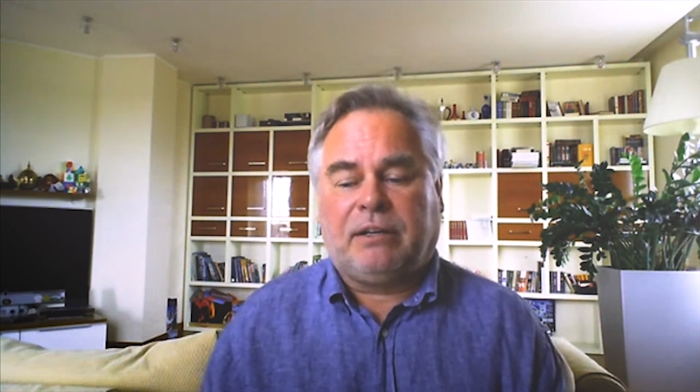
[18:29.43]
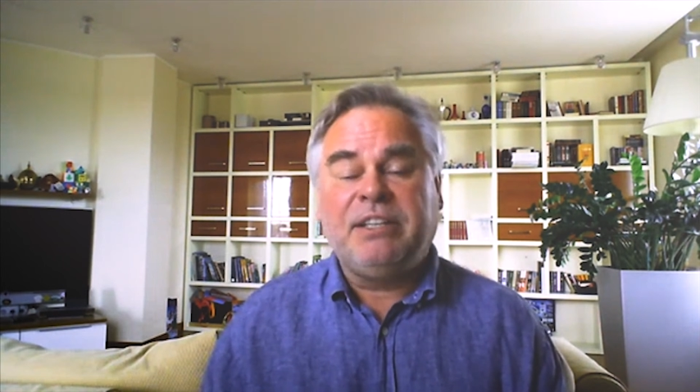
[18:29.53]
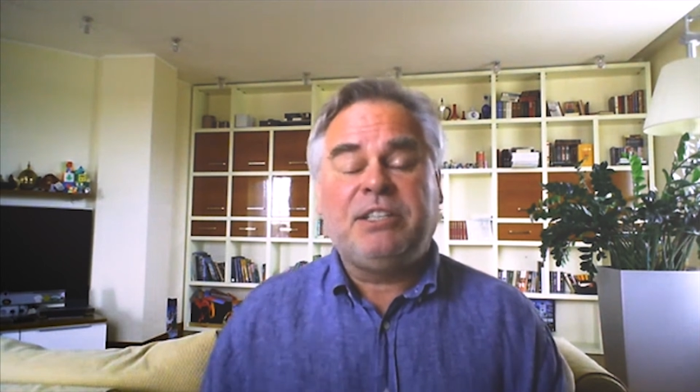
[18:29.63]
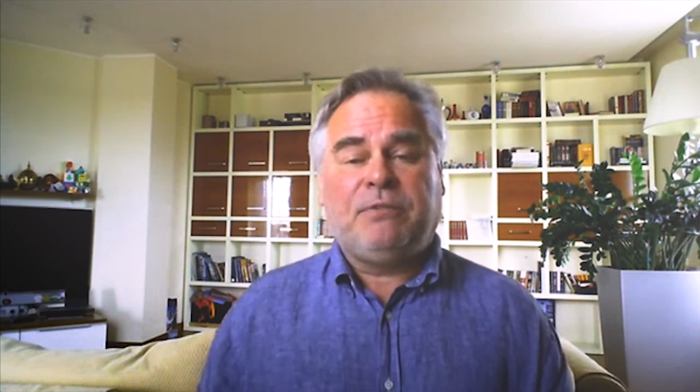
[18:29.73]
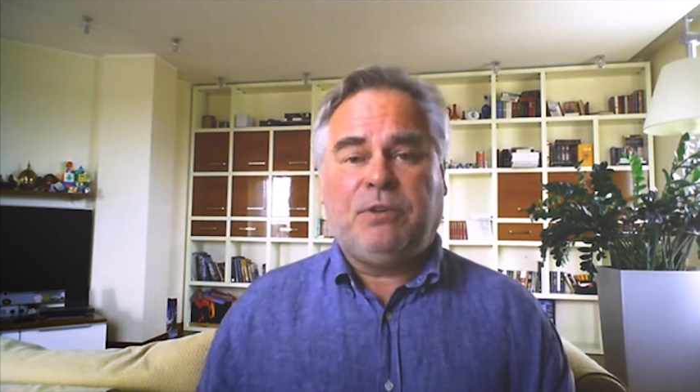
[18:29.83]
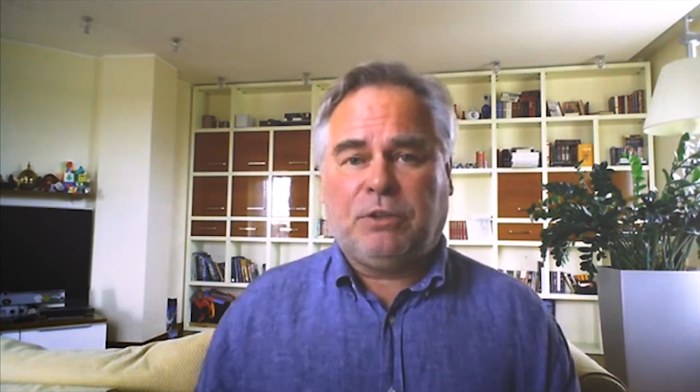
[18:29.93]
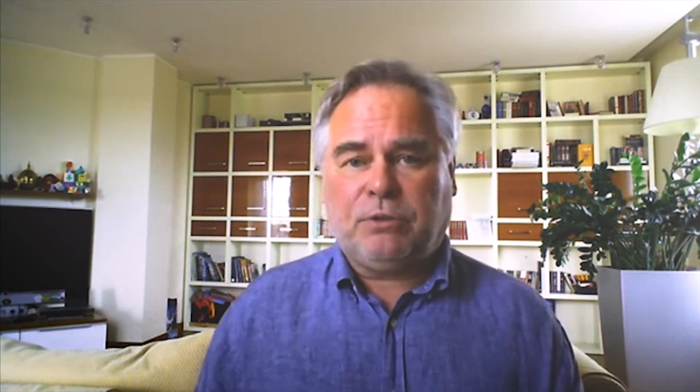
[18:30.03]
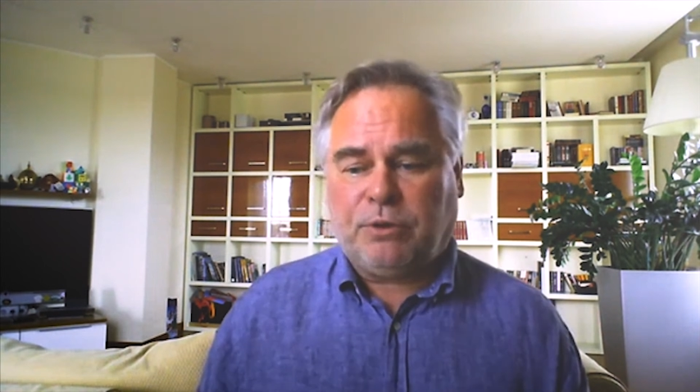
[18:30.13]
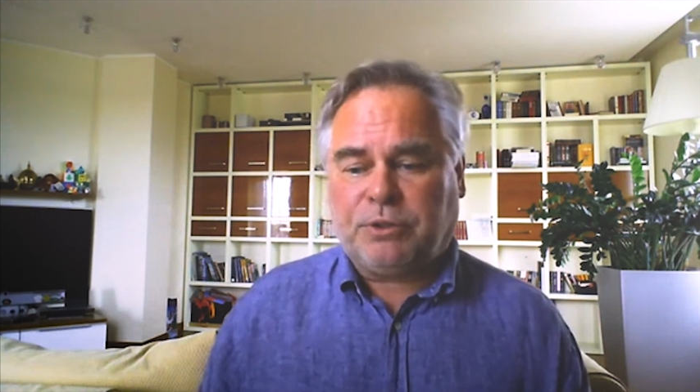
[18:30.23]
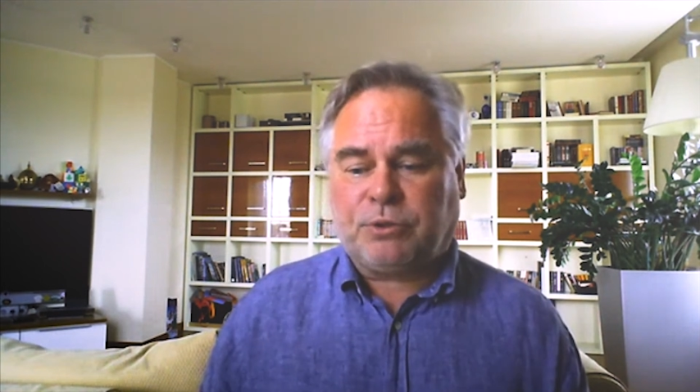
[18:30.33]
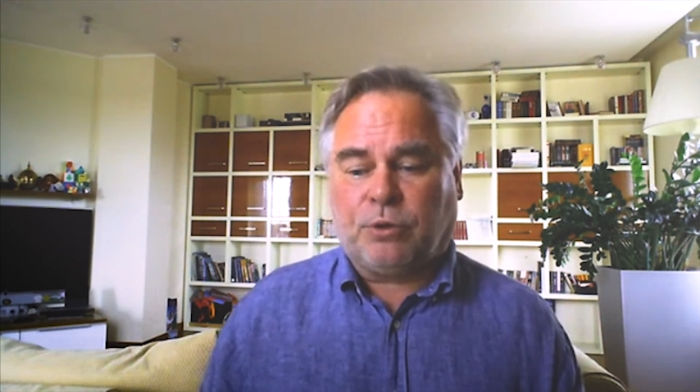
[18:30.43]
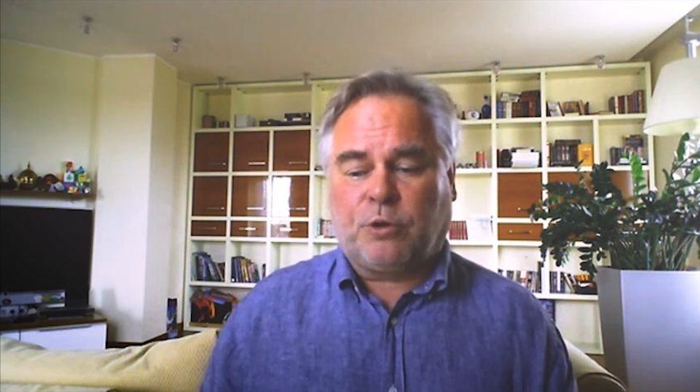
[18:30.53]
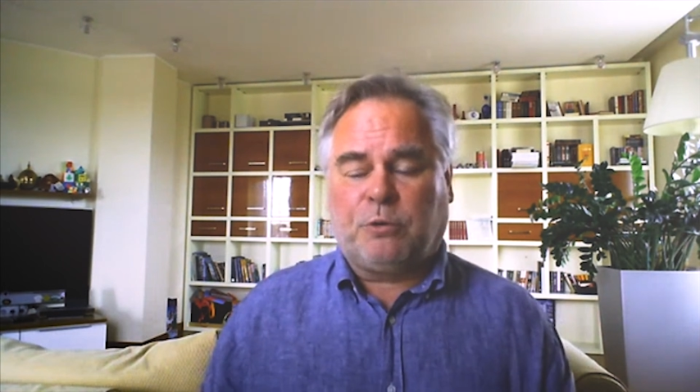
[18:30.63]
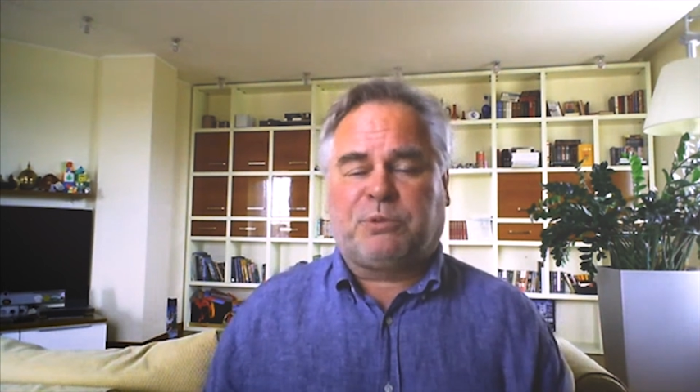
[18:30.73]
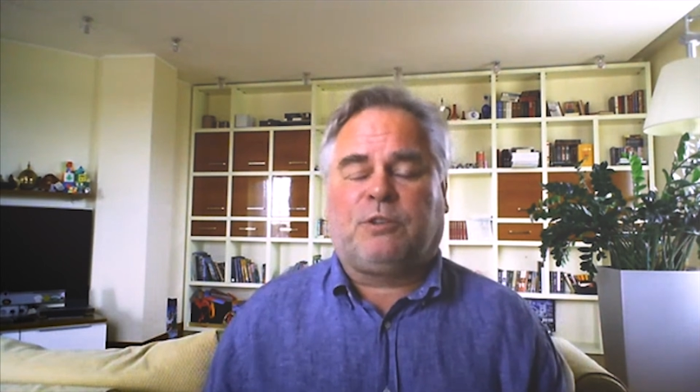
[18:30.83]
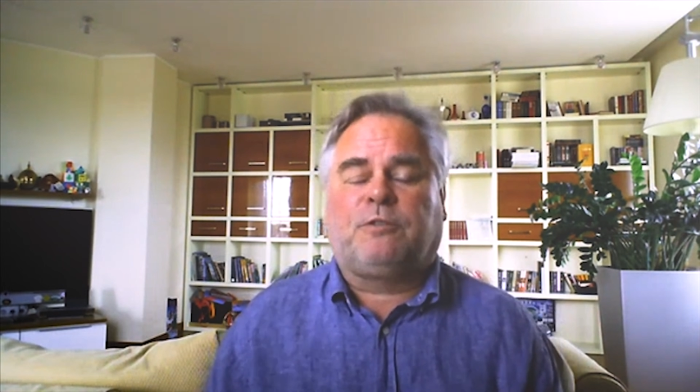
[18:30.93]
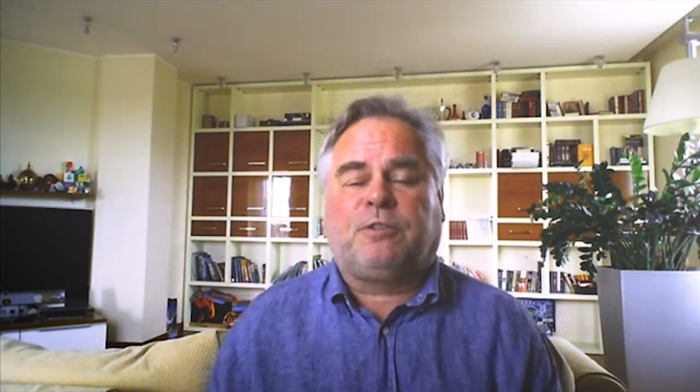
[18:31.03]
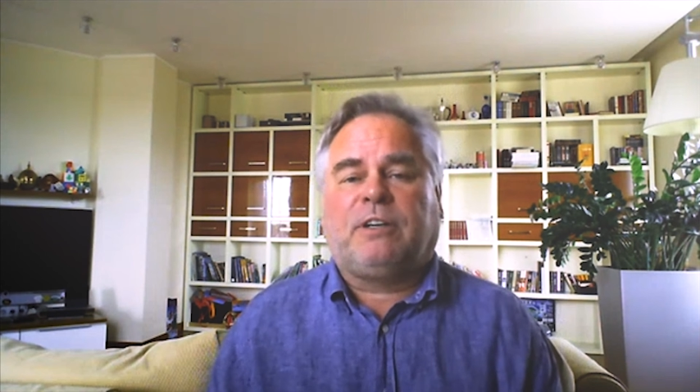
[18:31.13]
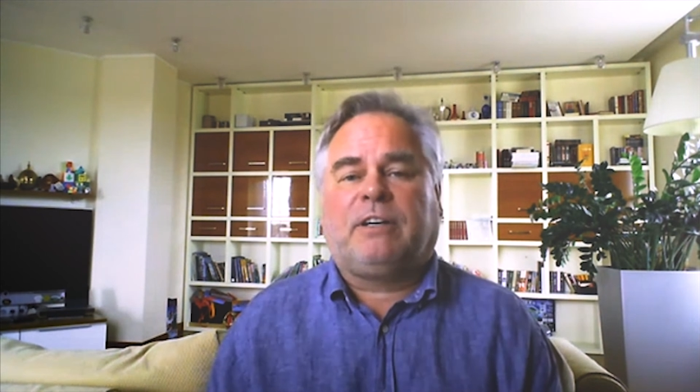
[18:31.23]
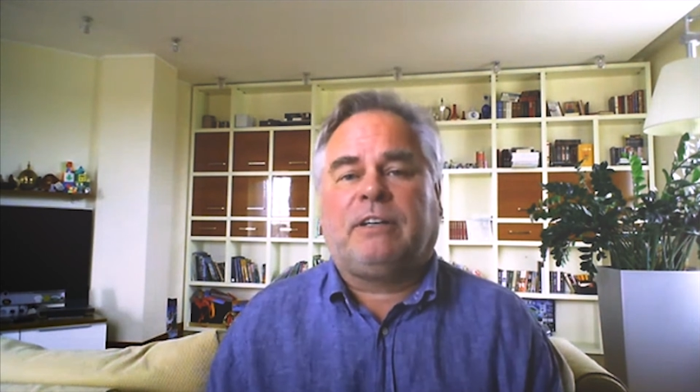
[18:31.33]
individuals or groups of
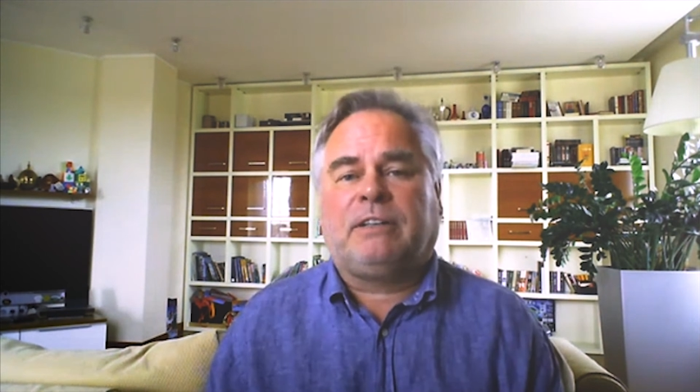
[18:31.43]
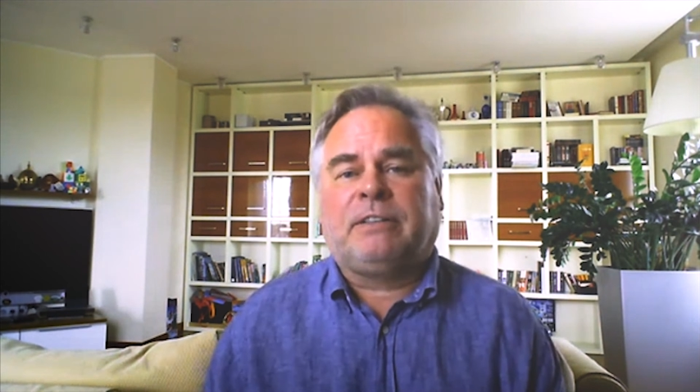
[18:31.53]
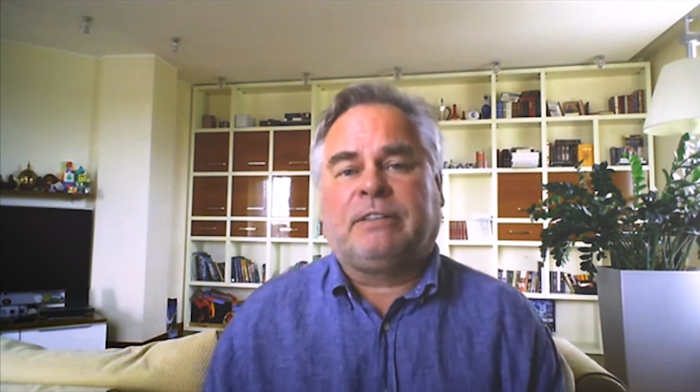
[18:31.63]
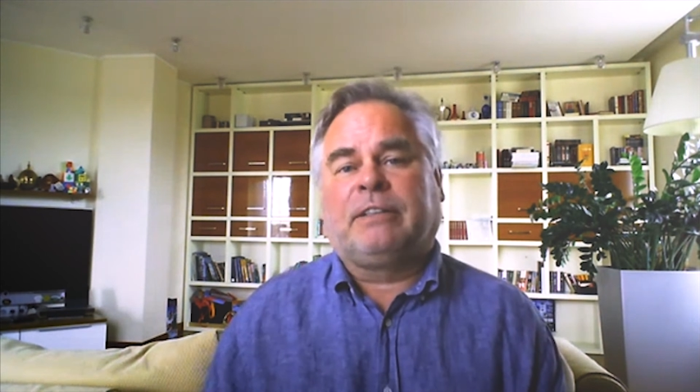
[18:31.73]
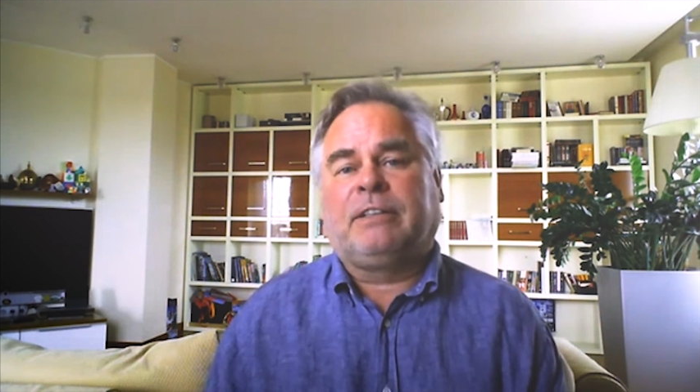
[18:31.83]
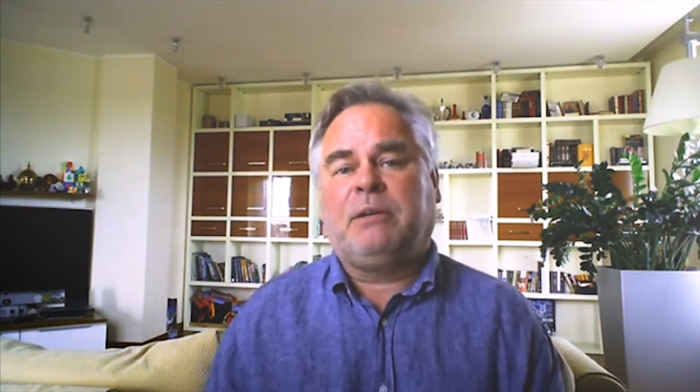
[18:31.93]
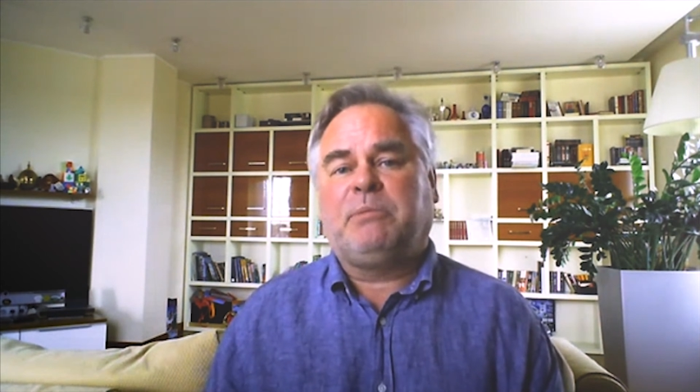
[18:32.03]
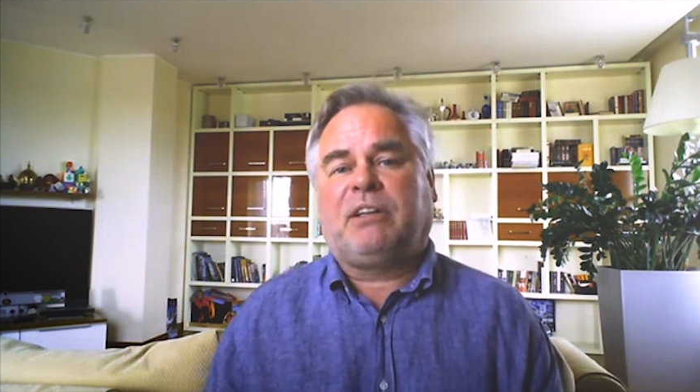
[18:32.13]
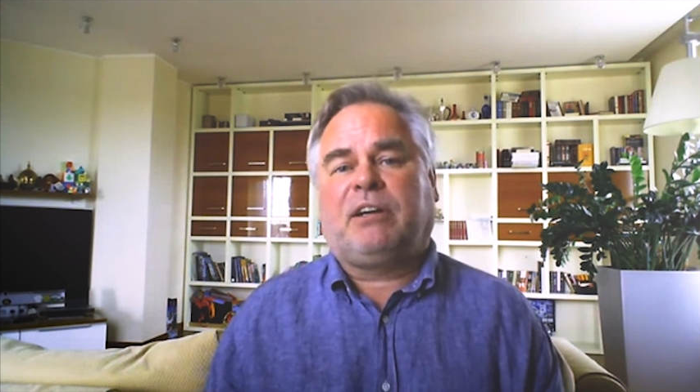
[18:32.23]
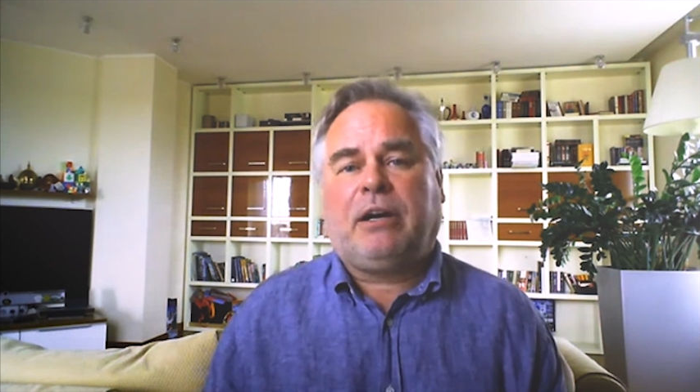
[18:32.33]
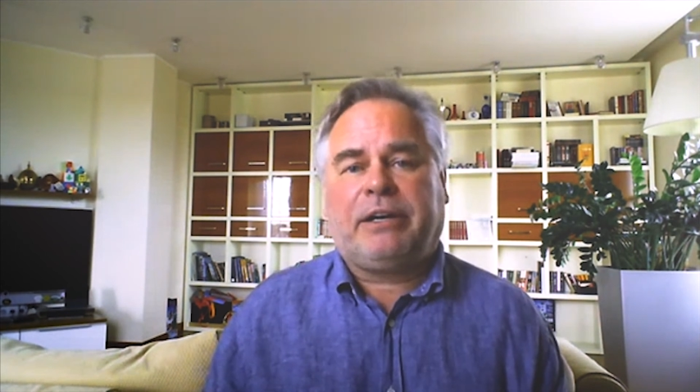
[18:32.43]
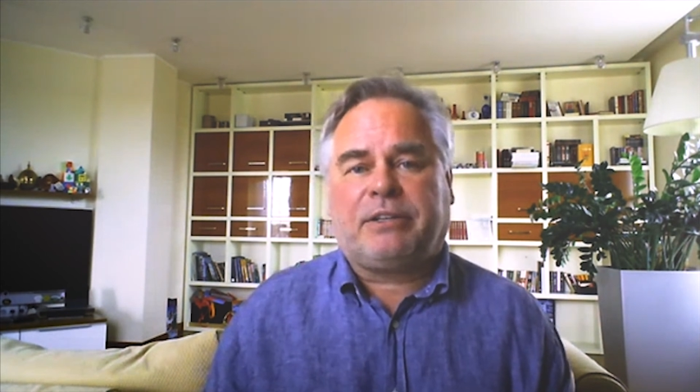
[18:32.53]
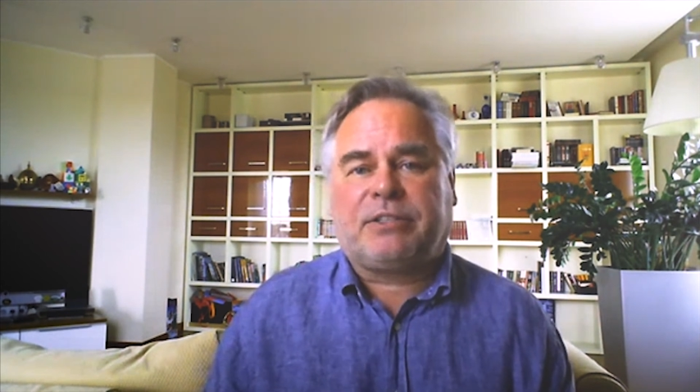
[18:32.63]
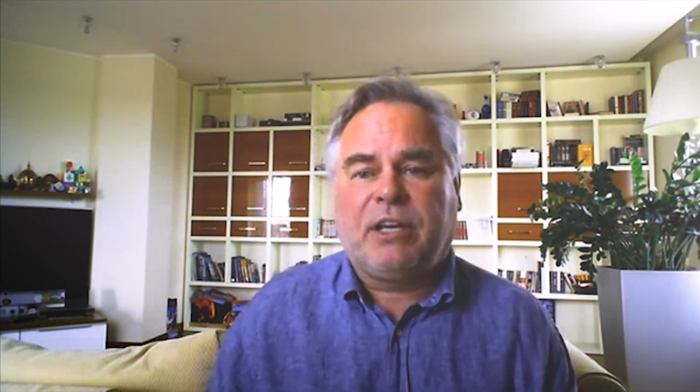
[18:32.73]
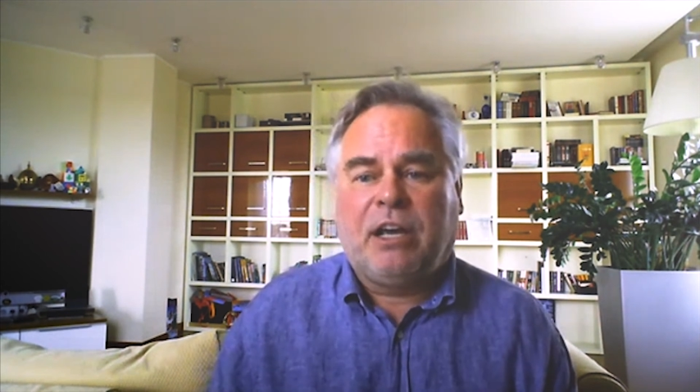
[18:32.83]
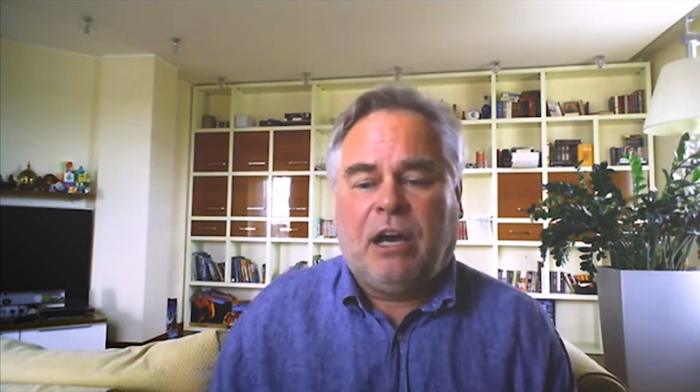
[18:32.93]
criminal hackers,